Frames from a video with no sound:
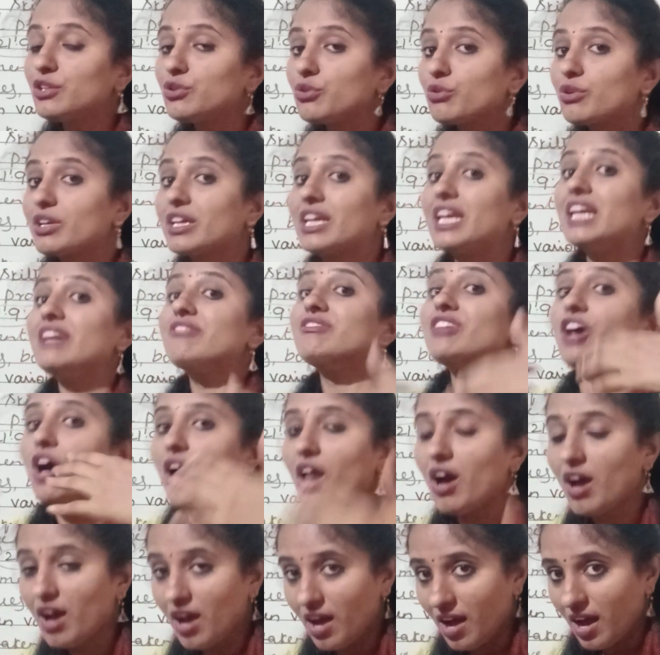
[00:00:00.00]
to give the
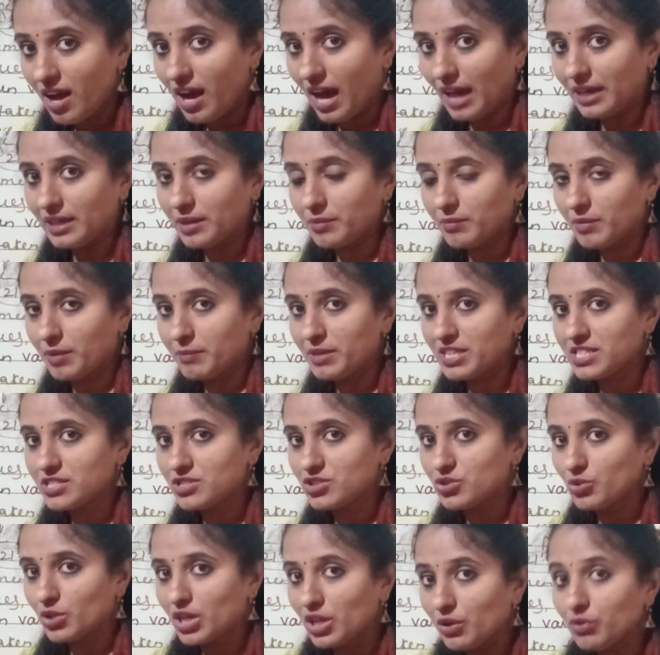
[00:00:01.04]
means
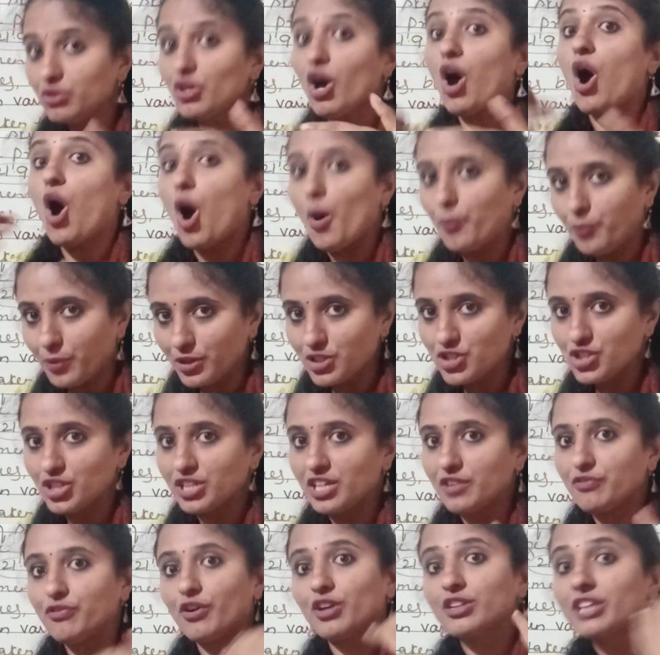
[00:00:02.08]
to give the opportunity
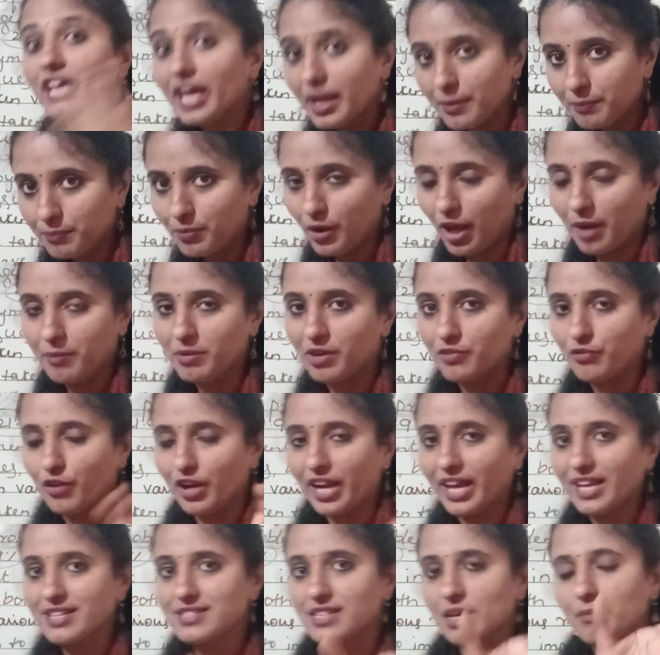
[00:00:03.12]
for the employment. For
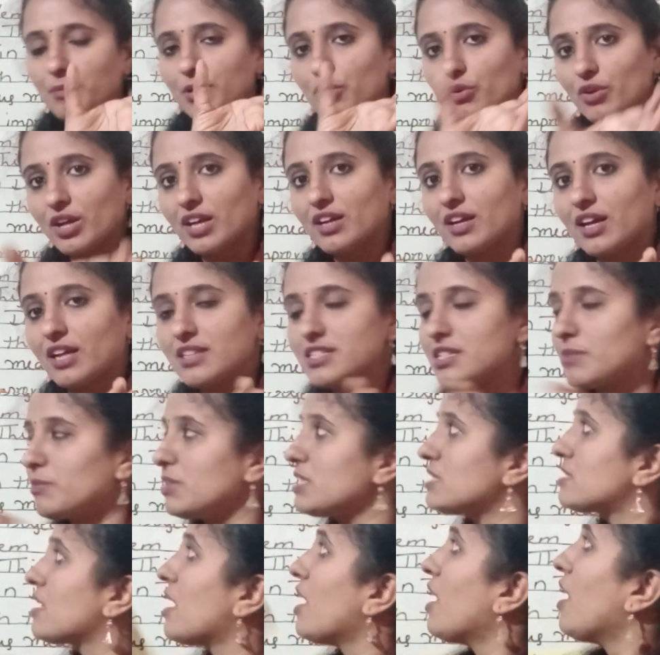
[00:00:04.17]
example, you can consider means,
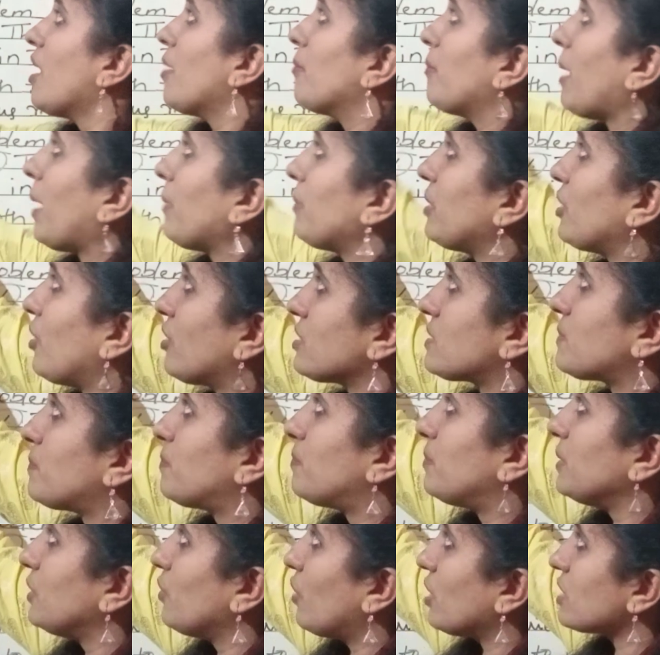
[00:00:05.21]
ma'am,
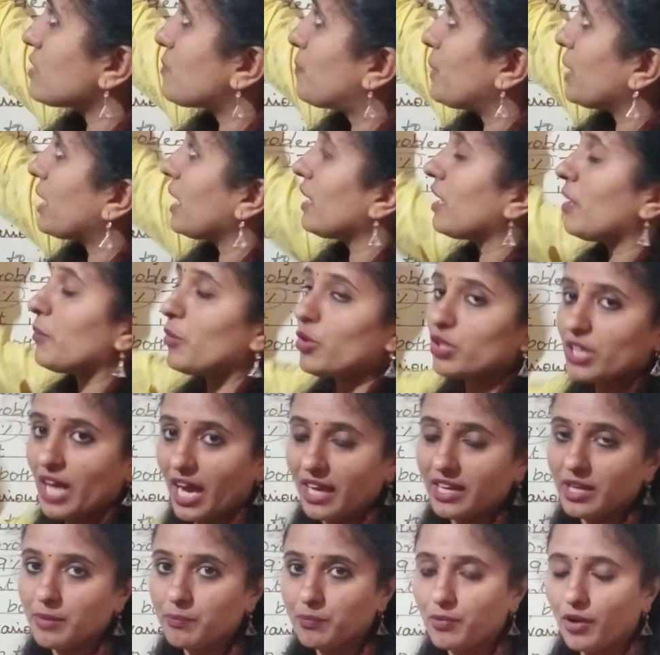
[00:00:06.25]
you are speaking about
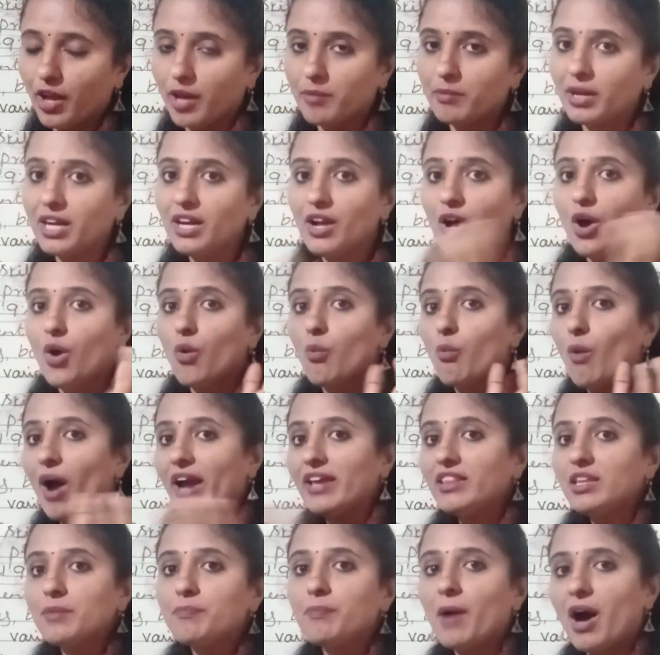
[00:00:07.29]
unemployment. Why
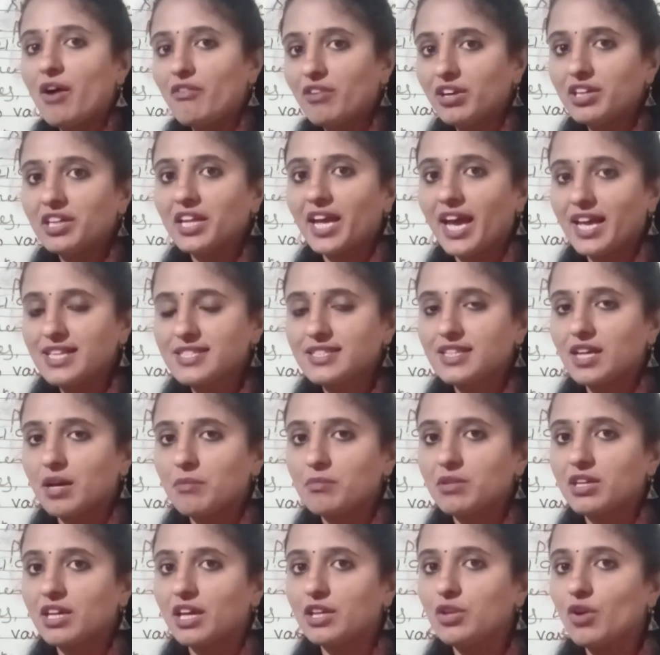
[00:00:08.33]
the poverty has come
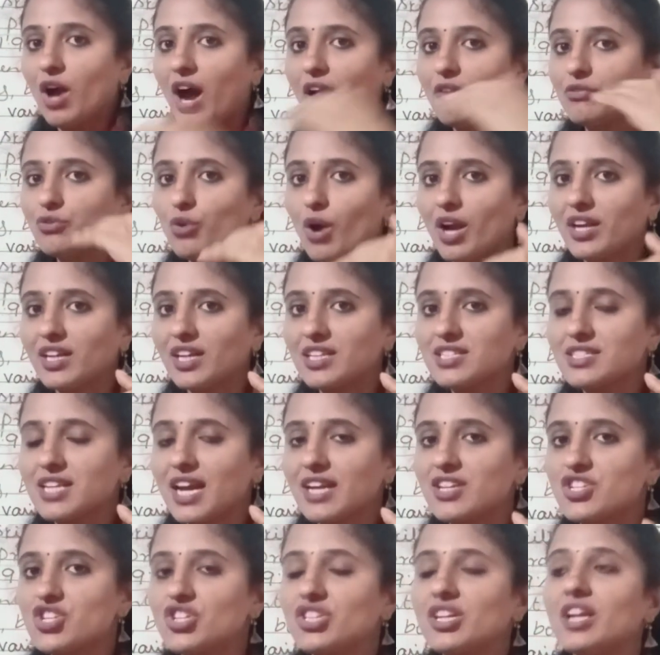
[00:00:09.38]
here? You have to
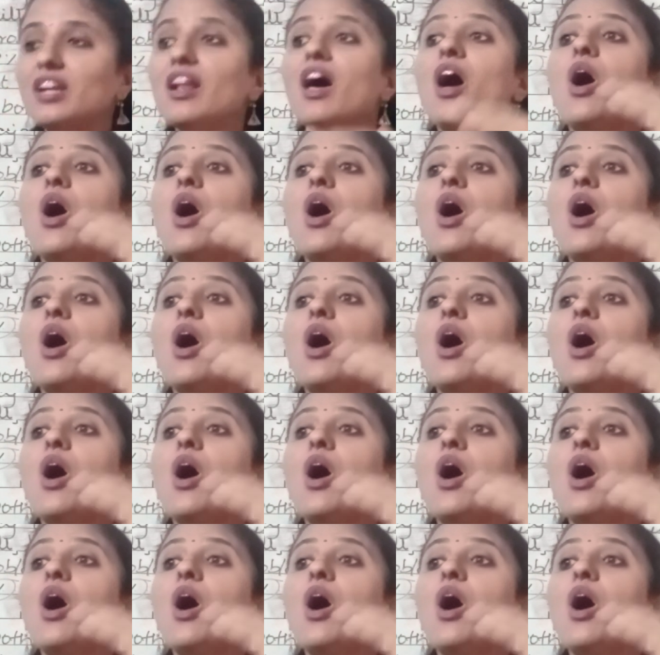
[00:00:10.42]
understand children,